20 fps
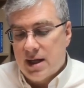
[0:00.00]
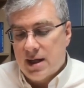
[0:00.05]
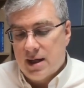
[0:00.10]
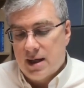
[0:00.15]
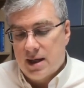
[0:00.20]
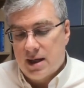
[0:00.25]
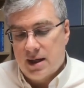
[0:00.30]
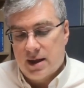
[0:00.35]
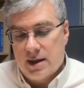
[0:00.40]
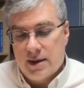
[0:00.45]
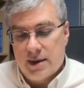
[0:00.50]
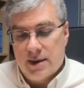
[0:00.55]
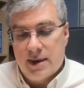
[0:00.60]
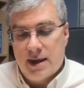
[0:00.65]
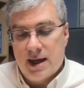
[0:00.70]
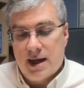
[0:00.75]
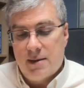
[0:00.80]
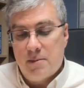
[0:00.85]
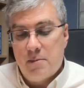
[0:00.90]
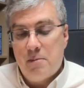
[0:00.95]

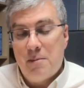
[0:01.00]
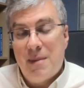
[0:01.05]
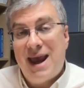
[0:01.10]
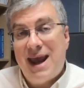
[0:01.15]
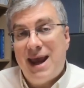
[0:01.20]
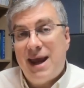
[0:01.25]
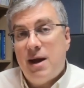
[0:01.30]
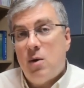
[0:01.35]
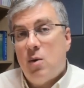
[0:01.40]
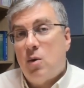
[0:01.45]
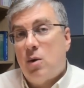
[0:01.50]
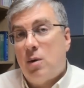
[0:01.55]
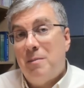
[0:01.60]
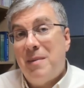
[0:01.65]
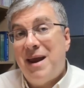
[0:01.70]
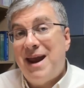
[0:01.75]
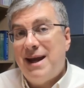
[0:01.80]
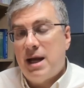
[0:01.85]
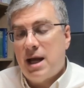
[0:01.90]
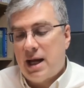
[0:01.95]
that may or
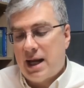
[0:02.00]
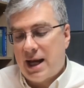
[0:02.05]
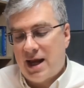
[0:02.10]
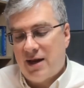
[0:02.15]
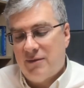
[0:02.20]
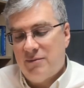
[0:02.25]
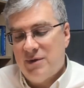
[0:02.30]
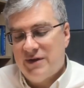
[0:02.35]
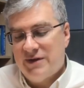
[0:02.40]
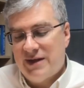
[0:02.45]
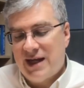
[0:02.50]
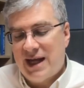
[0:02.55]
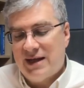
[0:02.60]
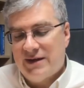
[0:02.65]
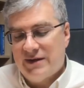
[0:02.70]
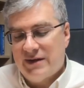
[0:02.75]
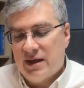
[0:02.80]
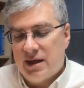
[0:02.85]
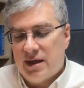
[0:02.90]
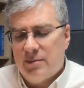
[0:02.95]
may not have
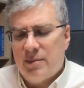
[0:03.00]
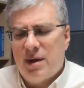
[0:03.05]
mistakes in them.